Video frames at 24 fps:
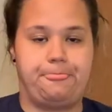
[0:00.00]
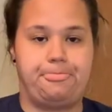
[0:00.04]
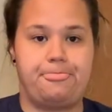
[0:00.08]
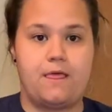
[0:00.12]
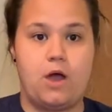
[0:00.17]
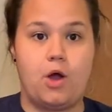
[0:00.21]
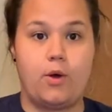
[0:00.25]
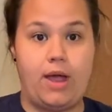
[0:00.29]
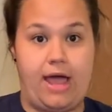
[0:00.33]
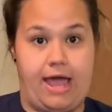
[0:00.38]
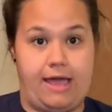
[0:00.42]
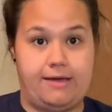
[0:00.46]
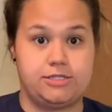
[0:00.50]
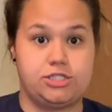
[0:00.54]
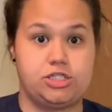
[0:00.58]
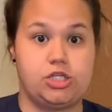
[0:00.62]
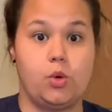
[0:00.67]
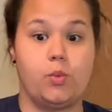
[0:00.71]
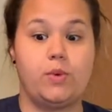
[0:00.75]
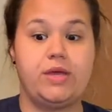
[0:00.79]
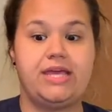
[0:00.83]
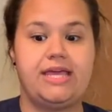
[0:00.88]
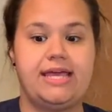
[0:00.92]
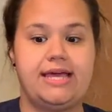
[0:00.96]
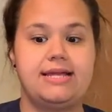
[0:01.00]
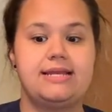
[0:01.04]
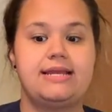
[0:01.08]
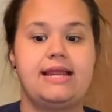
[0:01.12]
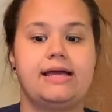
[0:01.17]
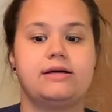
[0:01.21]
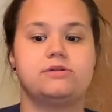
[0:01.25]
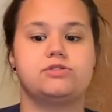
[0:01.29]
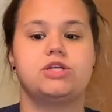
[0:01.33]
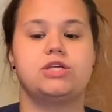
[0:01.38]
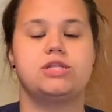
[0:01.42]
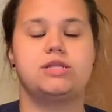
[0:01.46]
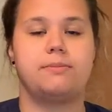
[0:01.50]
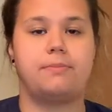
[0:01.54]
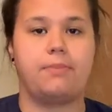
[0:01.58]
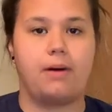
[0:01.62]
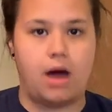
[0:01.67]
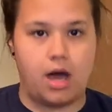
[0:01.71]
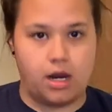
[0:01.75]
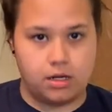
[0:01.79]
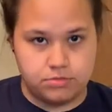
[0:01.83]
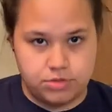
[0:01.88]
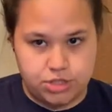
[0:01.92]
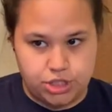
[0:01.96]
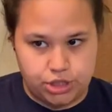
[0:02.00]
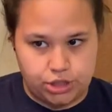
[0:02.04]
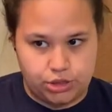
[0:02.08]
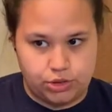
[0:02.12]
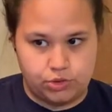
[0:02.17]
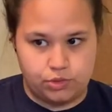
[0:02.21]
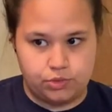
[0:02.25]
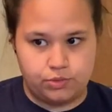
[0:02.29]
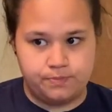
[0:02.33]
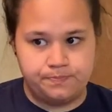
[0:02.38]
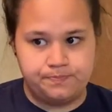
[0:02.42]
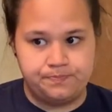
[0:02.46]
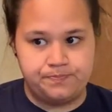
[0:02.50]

Okay, so we get down to the bottom 2